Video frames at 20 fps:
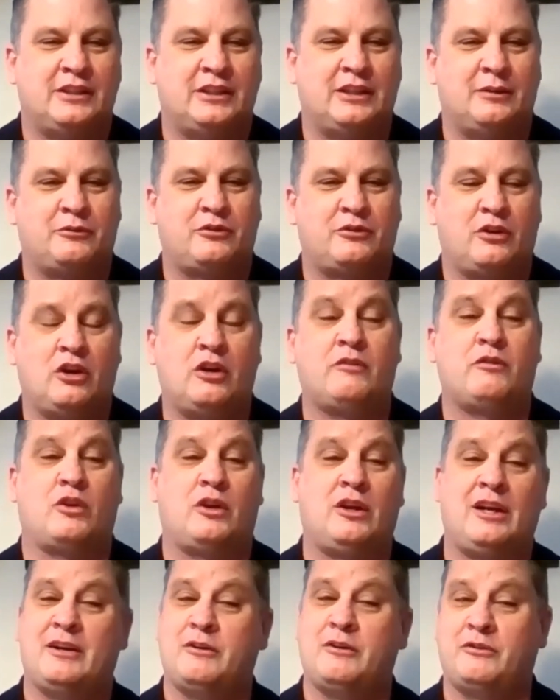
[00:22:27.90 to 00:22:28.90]
so
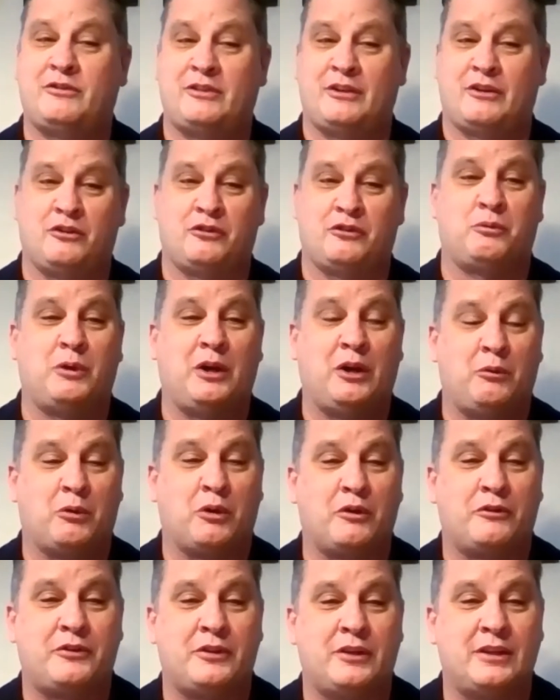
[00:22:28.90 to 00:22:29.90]
overall, I would say it was well
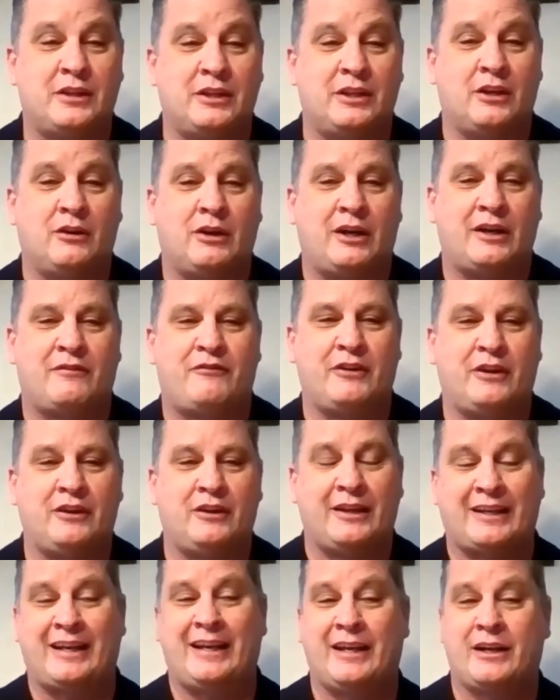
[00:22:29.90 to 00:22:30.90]
worth it. You know, I felt
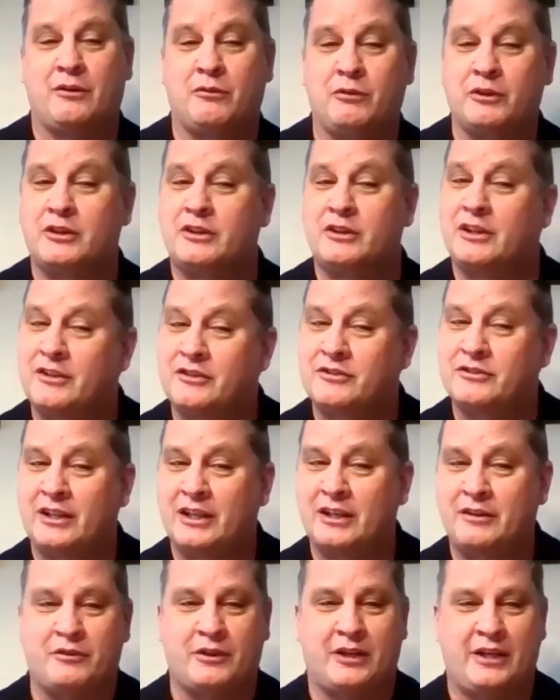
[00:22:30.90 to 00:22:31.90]
like I had a really good
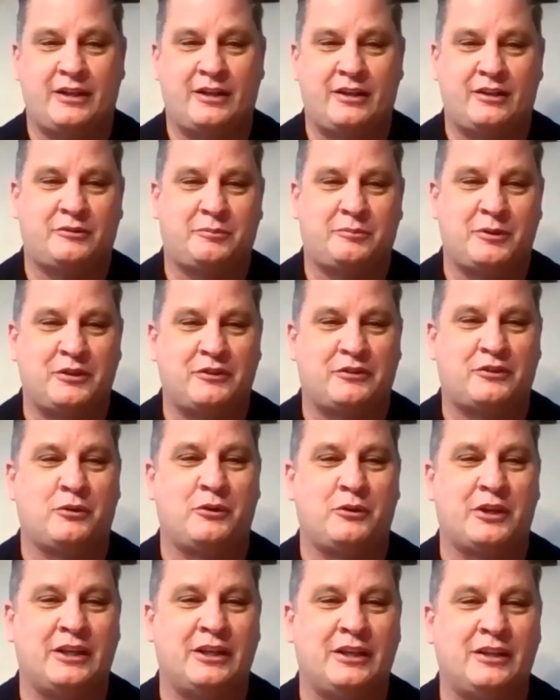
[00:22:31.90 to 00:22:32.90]
understanding for candidate experience
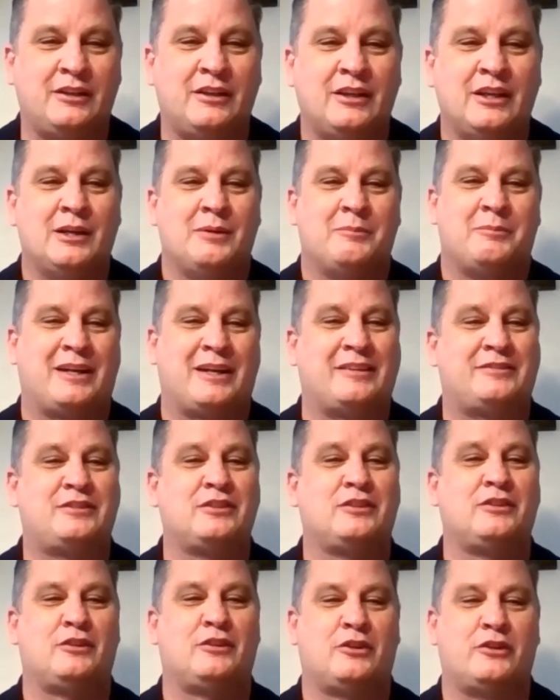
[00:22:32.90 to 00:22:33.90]
going in, but I
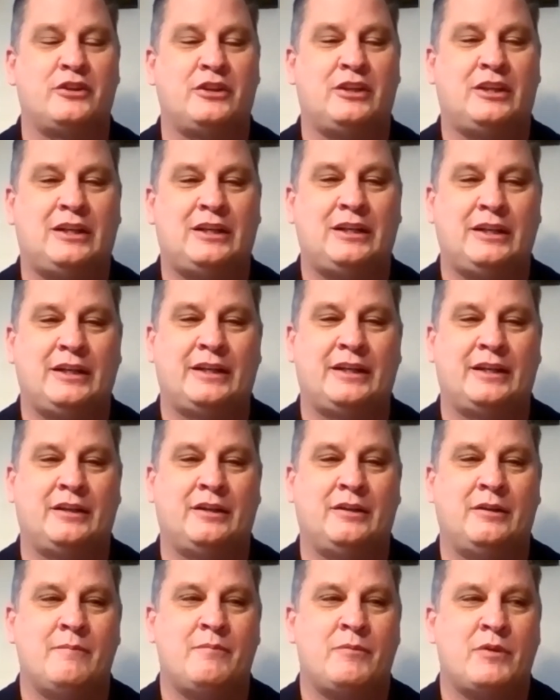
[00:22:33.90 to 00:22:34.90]
still learned a lot.
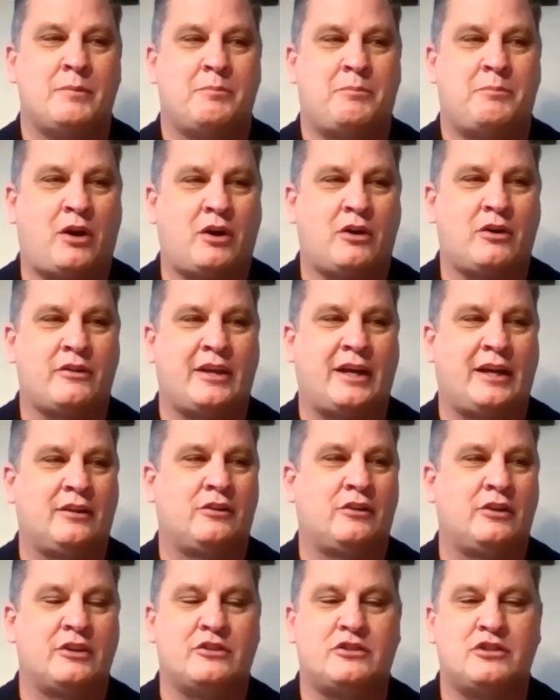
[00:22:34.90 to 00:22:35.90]
And part of that
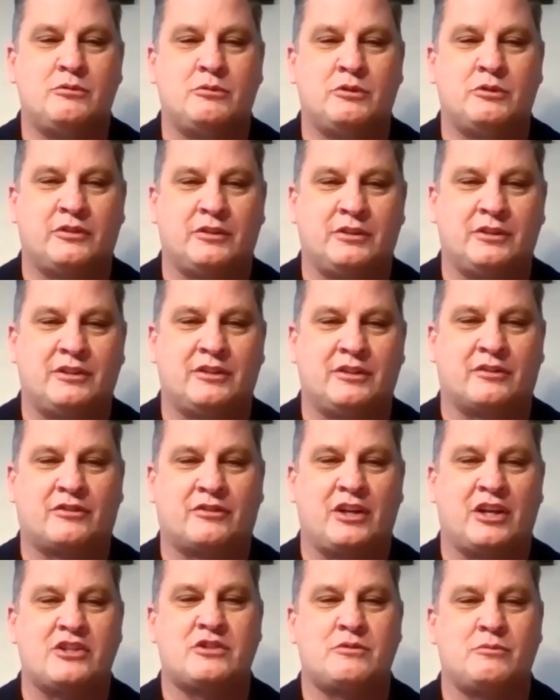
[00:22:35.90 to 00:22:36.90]
learning too was in the
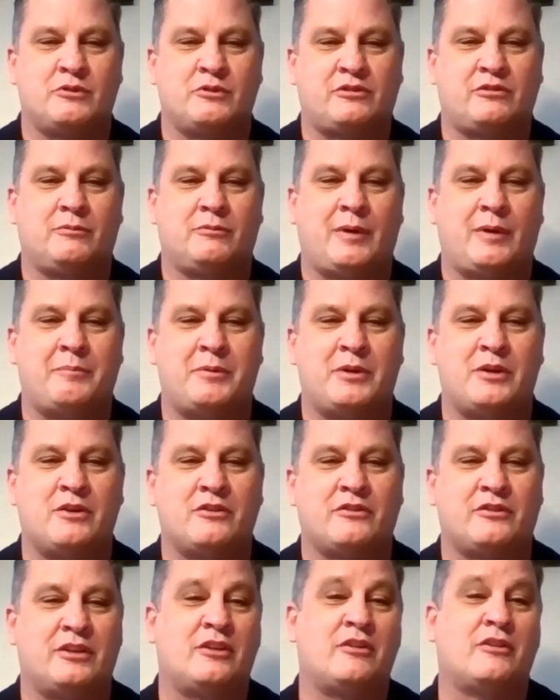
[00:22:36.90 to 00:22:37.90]
discussion with some of my
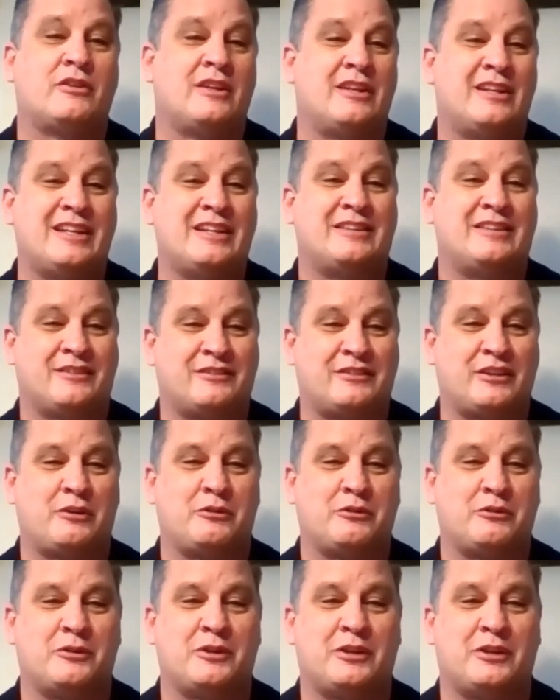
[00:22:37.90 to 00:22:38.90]
peers and hearing the neat things they were
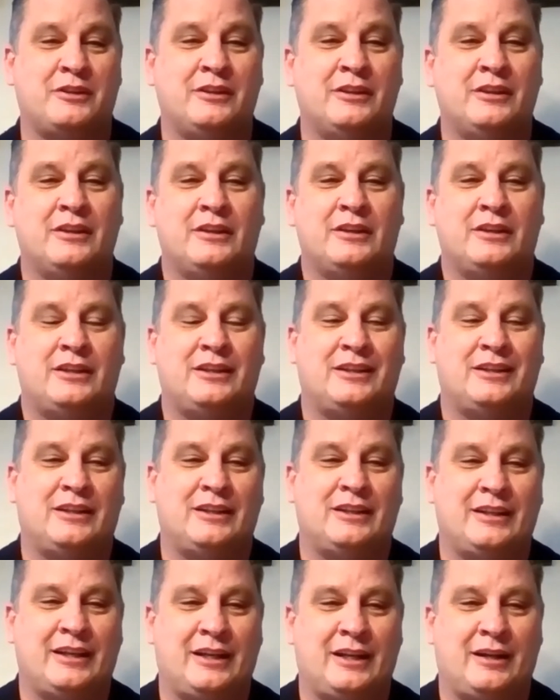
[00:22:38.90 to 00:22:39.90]
doing.
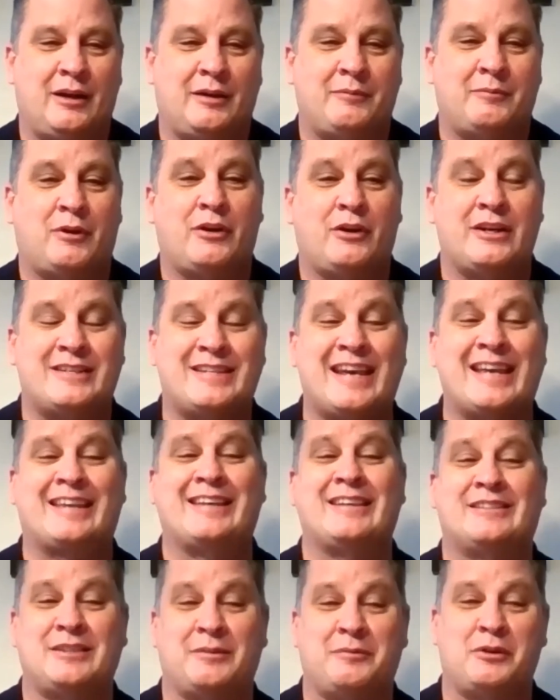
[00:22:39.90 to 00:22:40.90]
And I'm already taking
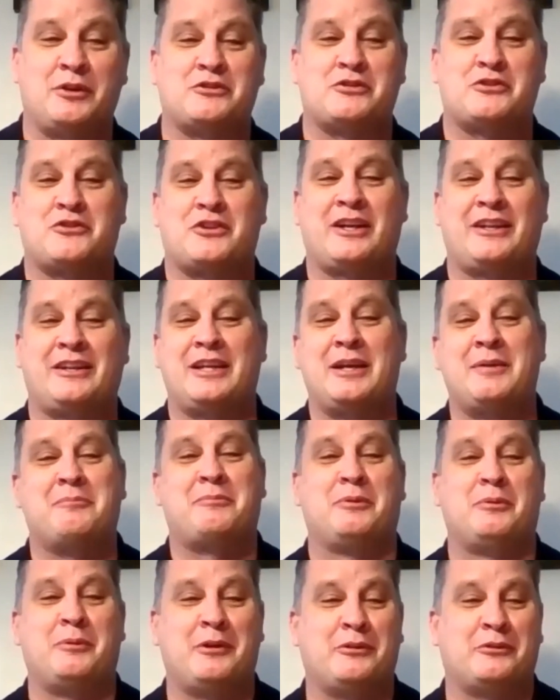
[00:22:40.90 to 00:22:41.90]
some of those, trying to
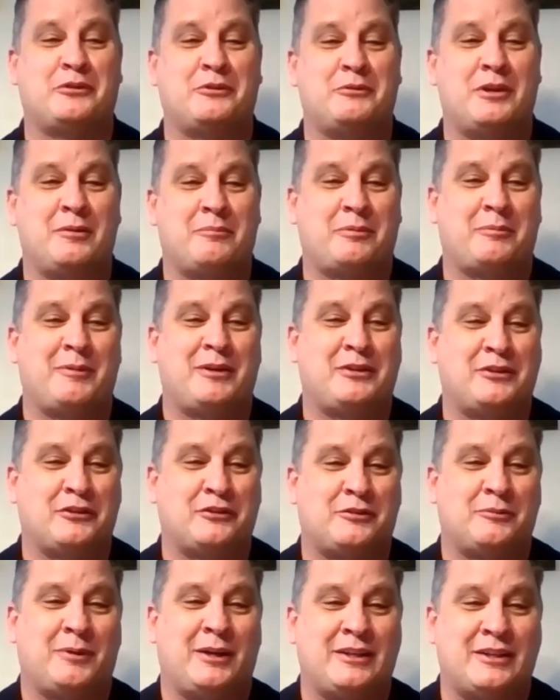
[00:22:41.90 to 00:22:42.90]
implement those
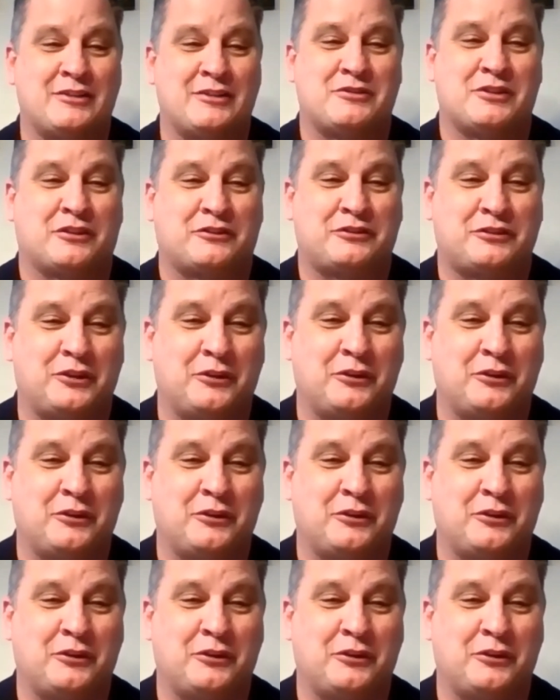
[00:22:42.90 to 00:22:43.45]
in my districts.